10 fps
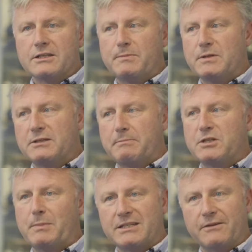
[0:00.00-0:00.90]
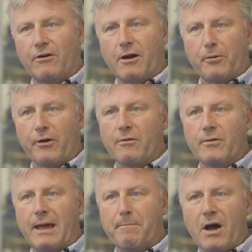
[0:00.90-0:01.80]
specify a product
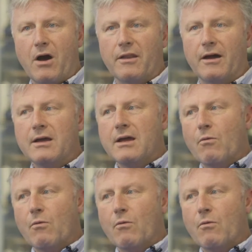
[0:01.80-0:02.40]
with our partner,